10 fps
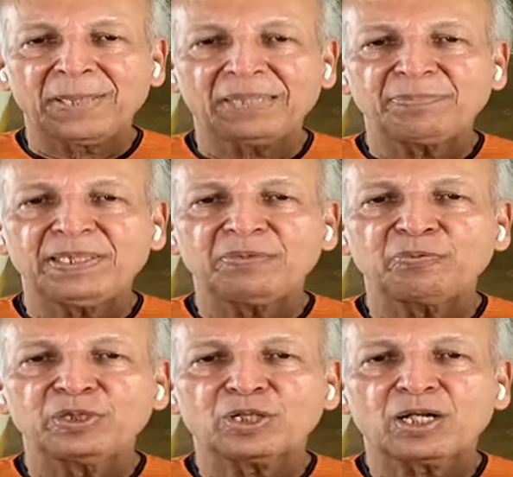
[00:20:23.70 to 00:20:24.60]
Baby
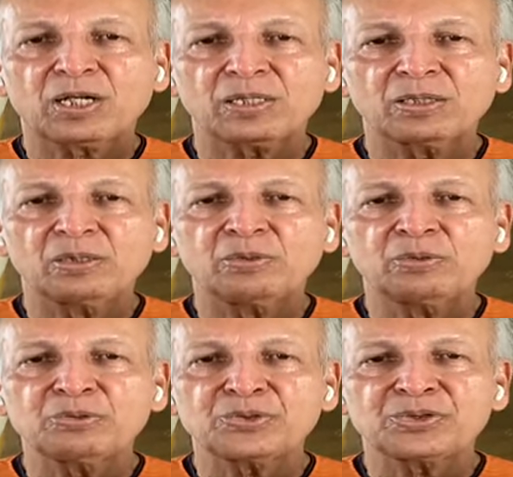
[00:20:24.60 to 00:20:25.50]
will
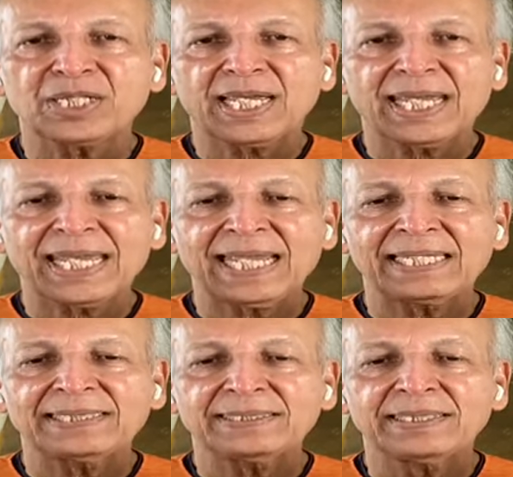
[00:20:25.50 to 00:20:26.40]
close the
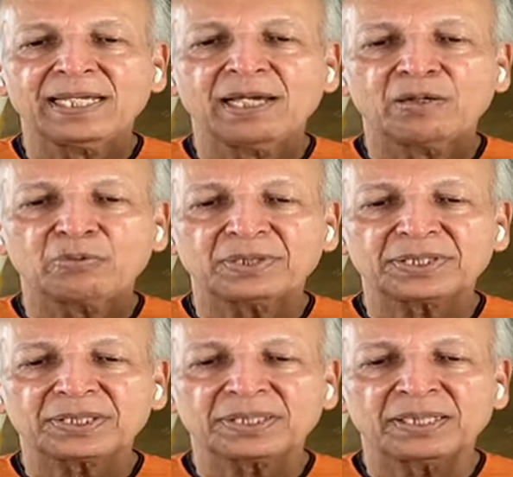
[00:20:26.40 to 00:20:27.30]
hand with
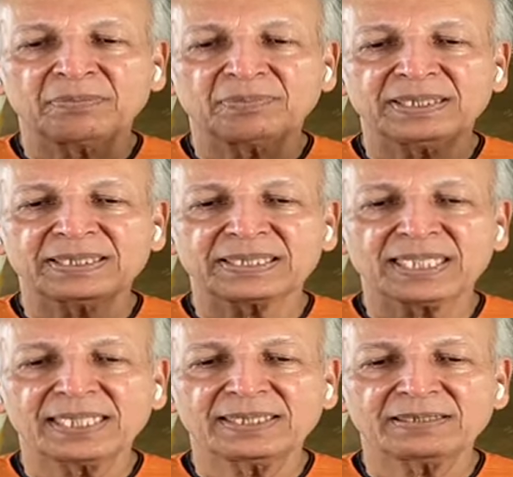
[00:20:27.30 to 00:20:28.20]
thumb
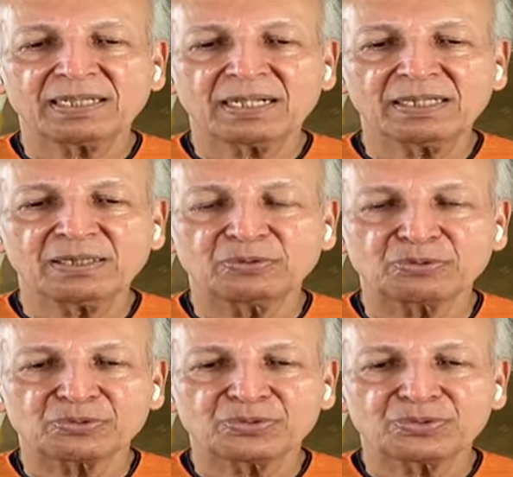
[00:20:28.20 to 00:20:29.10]
inside and close.